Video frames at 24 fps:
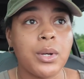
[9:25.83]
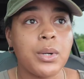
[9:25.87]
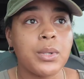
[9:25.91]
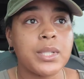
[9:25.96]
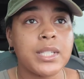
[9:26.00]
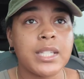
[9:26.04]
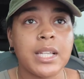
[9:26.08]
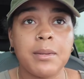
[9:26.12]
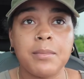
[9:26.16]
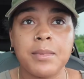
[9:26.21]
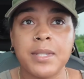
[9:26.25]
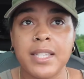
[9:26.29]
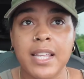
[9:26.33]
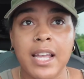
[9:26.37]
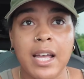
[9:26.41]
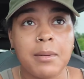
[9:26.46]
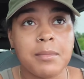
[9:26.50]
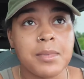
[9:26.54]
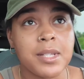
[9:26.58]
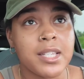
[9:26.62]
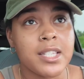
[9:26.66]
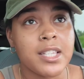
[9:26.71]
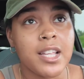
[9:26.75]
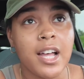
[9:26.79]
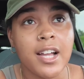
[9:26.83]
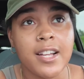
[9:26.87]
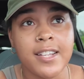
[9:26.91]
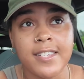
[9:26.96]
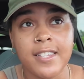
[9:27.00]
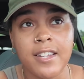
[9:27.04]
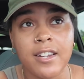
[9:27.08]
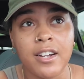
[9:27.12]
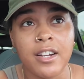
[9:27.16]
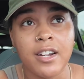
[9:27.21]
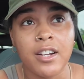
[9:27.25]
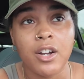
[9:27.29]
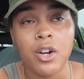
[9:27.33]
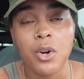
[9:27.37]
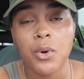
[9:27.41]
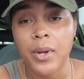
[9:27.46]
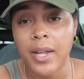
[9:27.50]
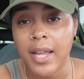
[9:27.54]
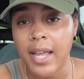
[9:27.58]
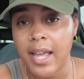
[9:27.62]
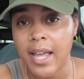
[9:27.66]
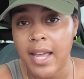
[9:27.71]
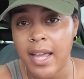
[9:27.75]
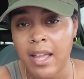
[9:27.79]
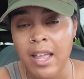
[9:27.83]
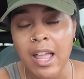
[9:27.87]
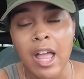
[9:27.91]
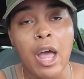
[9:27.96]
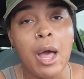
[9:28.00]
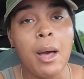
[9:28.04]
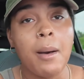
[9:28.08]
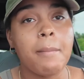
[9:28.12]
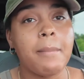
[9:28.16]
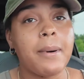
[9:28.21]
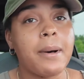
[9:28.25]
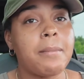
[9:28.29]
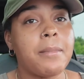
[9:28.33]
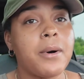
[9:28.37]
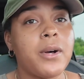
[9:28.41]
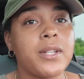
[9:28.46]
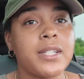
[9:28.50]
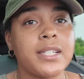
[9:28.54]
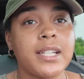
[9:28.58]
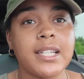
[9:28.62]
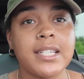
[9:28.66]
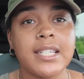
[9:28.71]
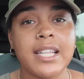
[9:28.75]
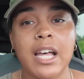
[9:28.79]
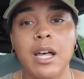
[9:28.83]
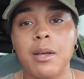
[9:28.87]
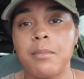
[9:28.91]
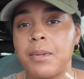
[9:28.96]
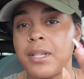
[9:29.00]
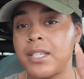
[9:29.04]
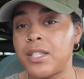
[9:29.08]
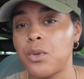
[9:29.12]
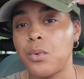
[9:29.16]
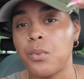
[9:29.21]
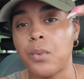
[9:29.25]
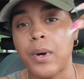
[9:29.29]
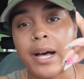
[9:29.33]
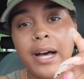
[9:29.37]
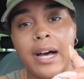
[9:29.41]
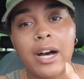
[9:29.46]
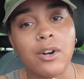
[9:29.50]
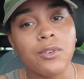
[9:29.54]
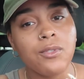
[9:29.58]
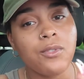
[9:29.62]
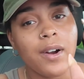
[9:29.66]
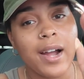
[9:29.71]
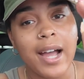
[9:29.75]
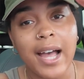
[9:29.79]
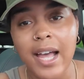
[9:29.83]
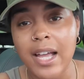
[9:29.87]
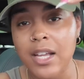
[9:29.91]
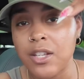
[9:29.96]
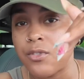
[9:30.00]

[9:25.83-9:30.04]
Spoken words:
sometimes the stocks are okay, but most of the time it's a wild ride.